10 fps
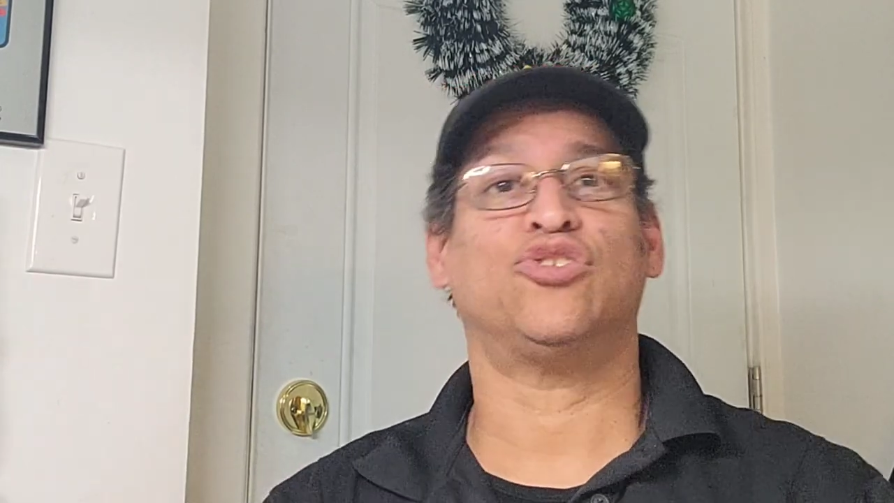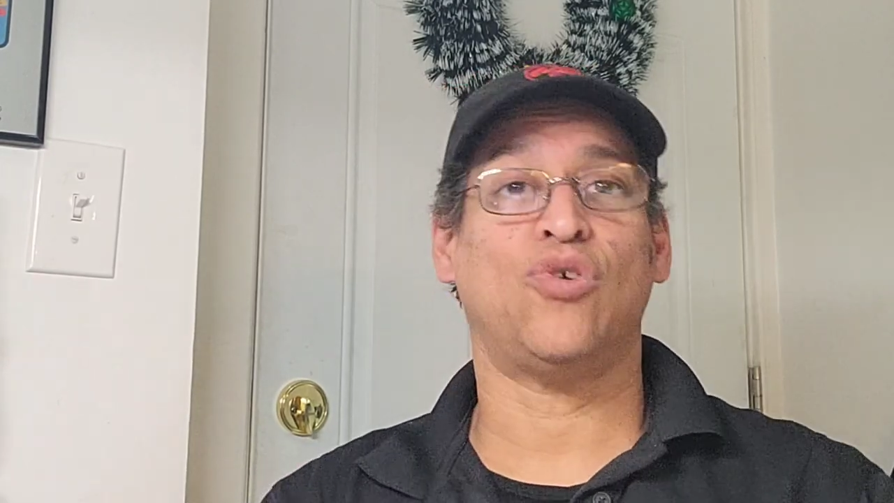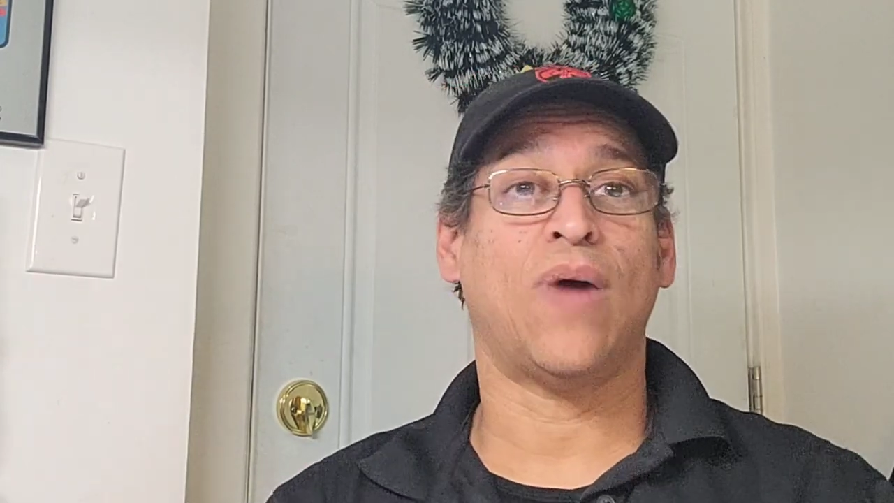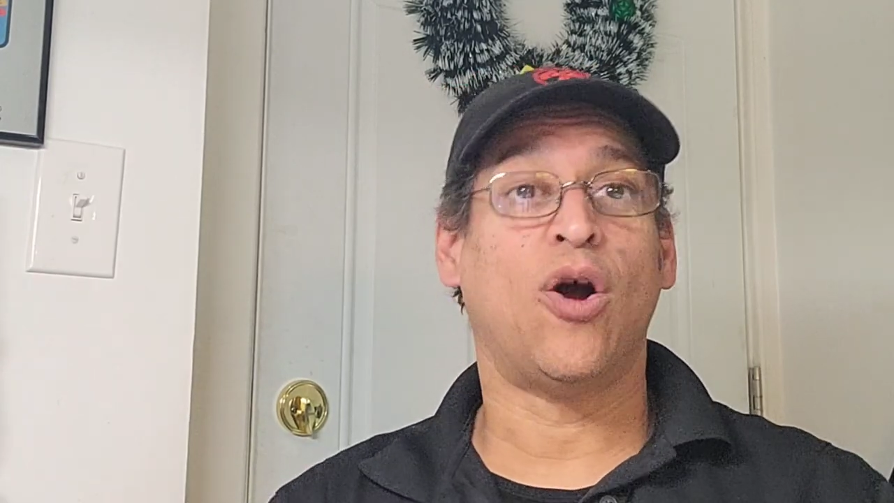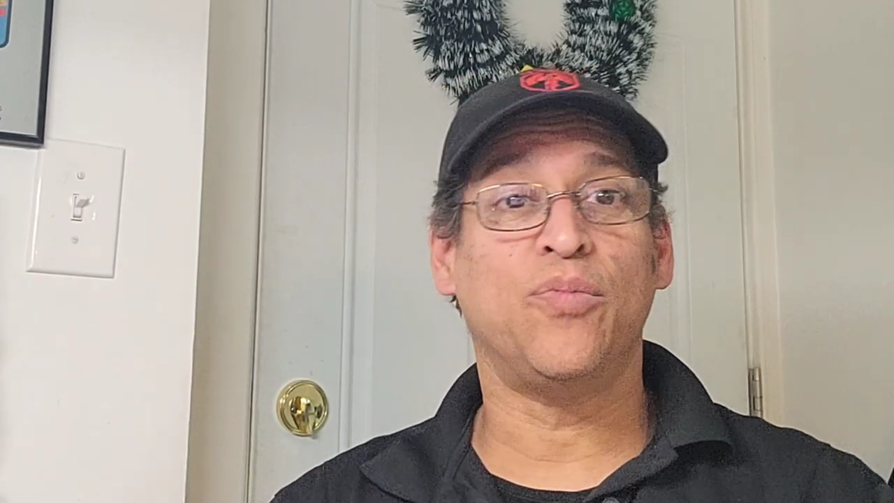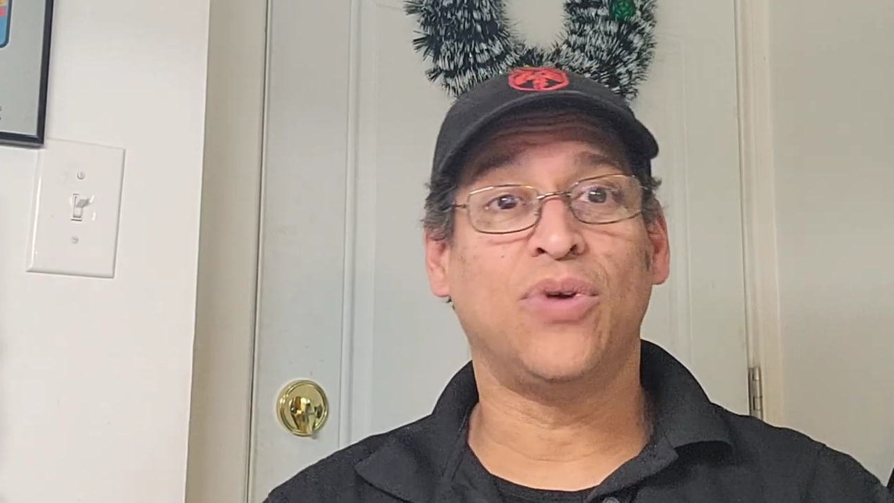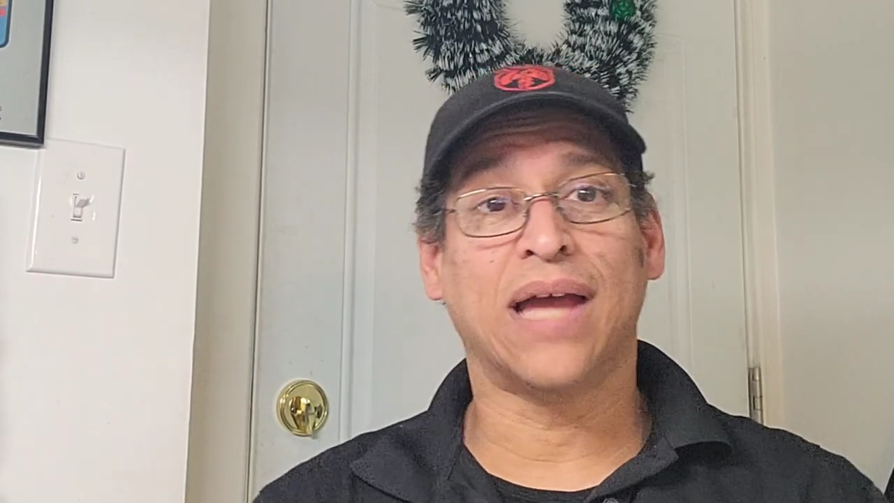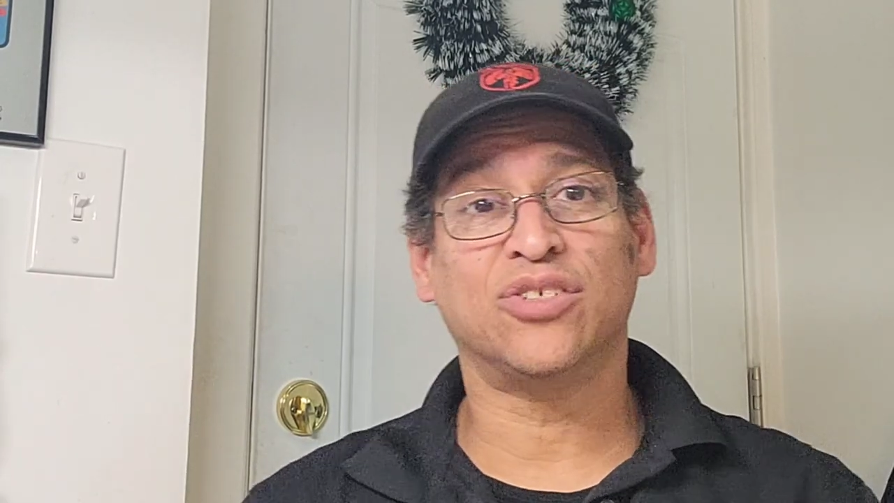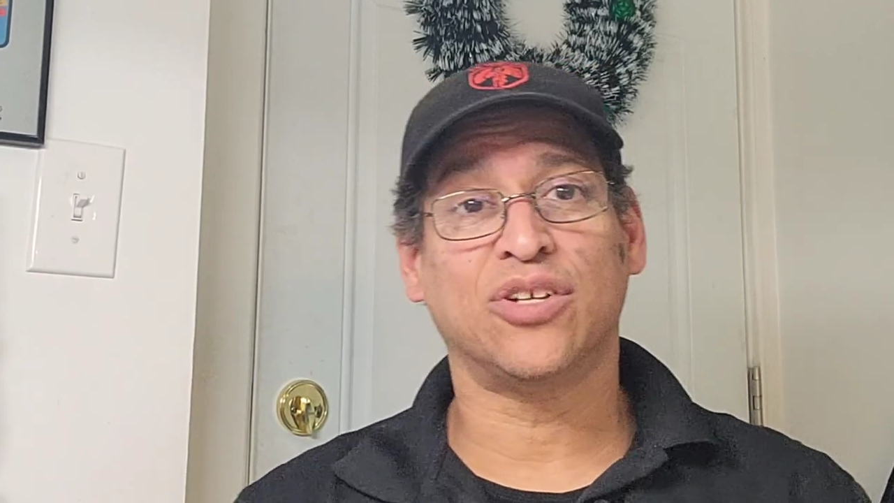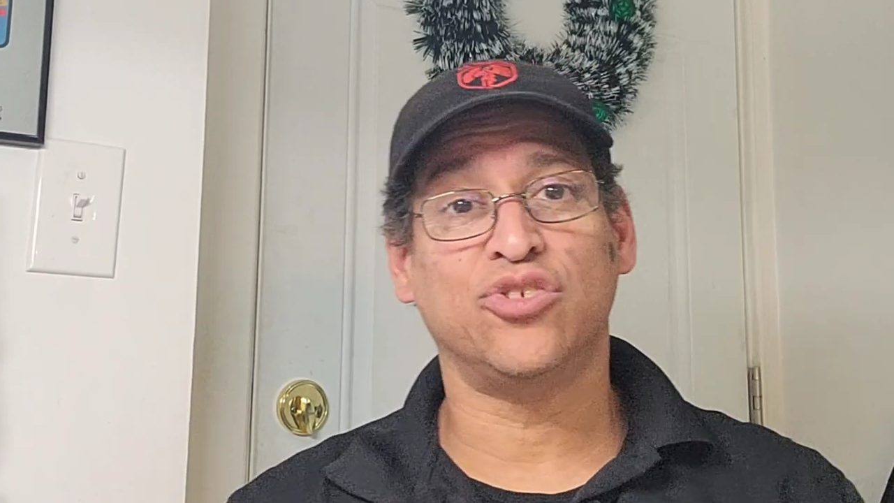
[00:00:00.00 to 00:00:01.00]
So I hope you
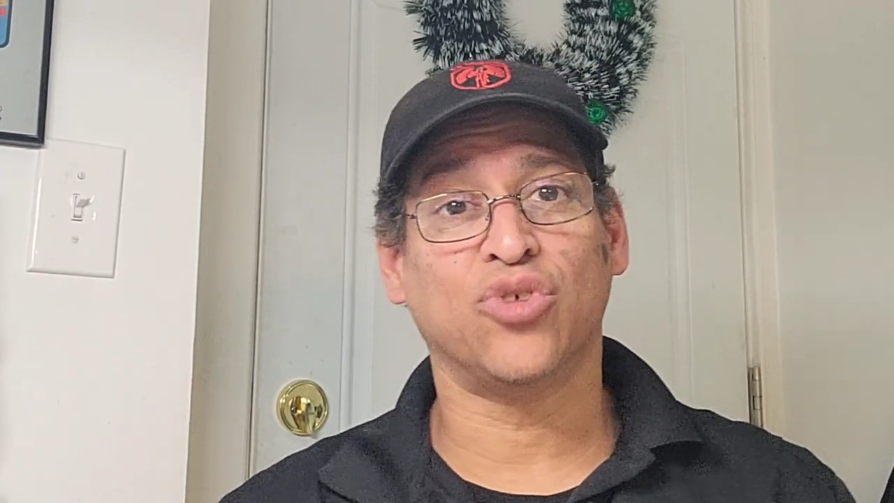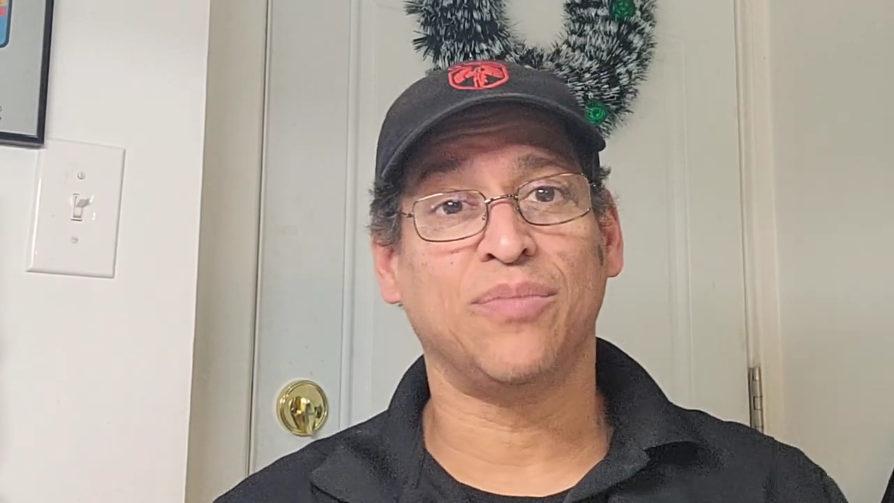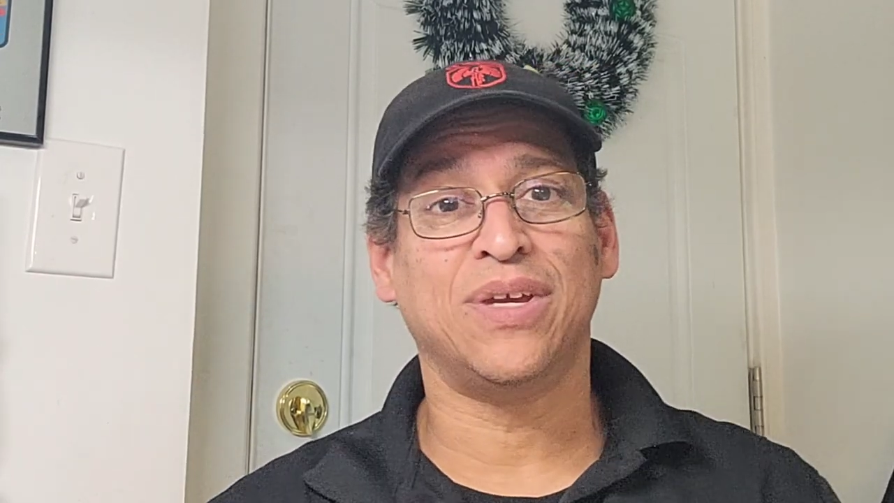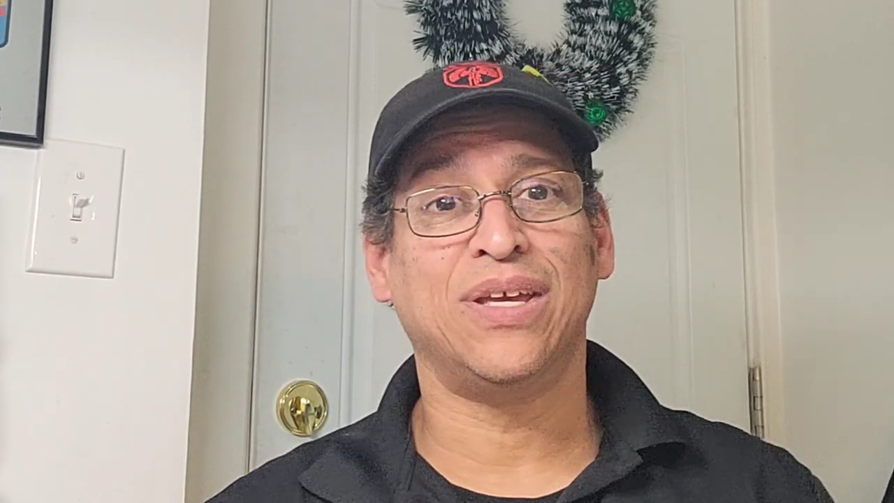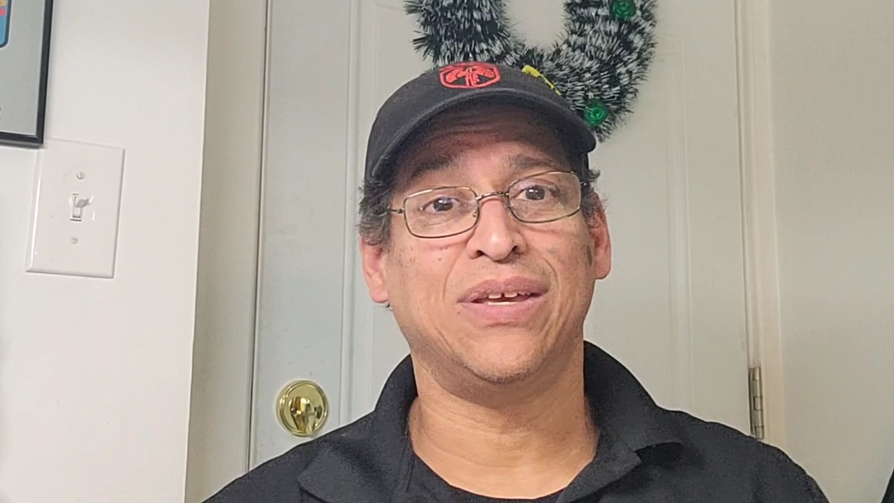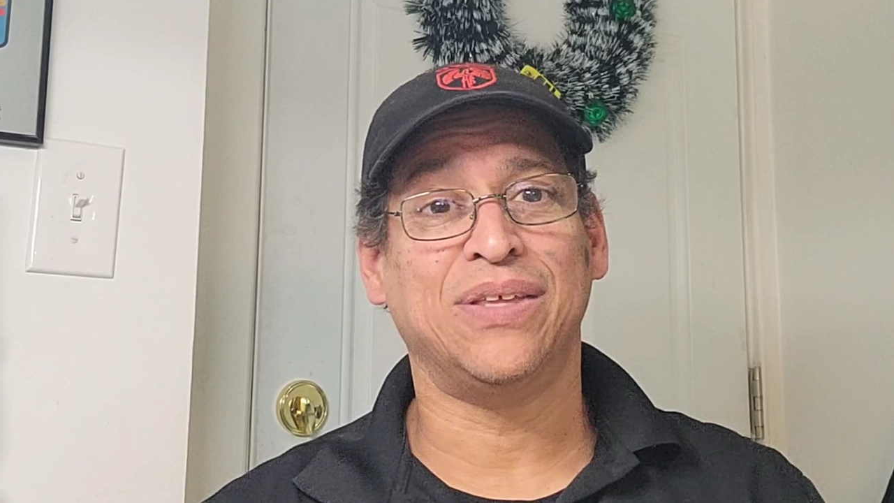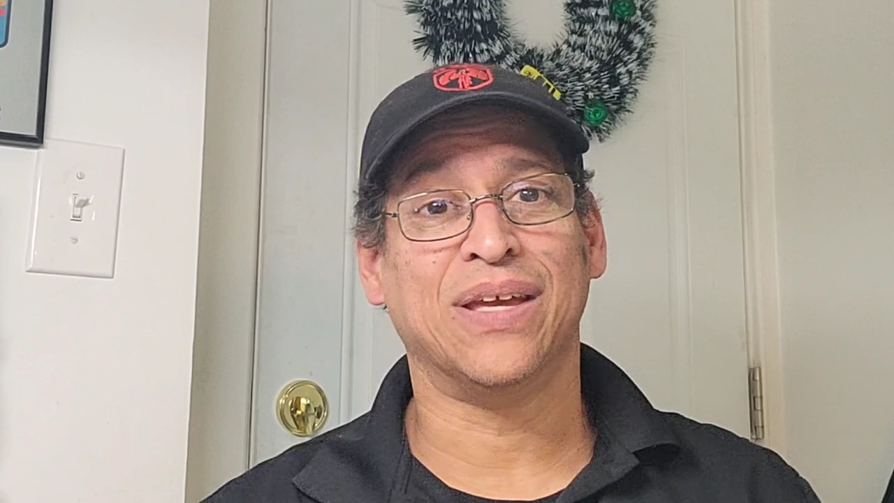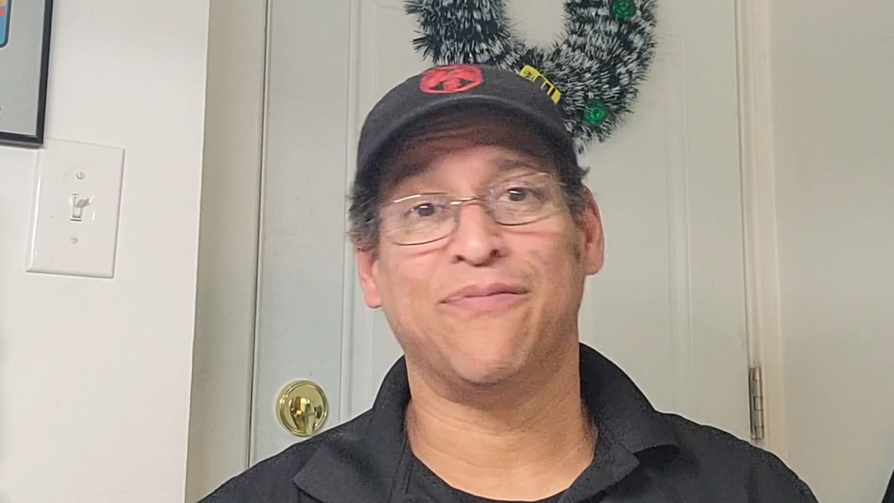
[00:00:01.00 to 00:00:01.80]
guys are going to join me.